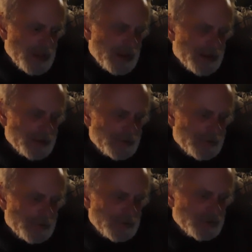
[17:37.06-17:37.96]
And
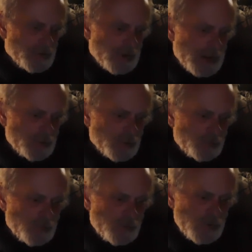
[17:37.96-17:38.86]
uh, so I will
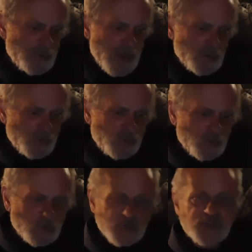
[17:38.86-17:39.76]
be back with you
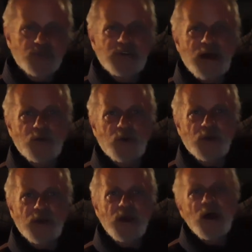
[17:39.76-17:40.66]
real soon, God
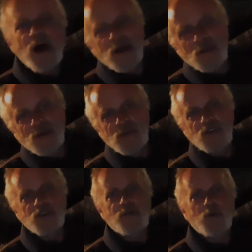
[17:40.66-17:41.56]
willing. I love
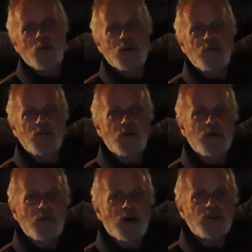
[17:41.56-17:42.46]
each and every one of you
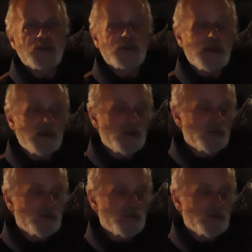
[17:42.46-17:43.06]
very much, and thank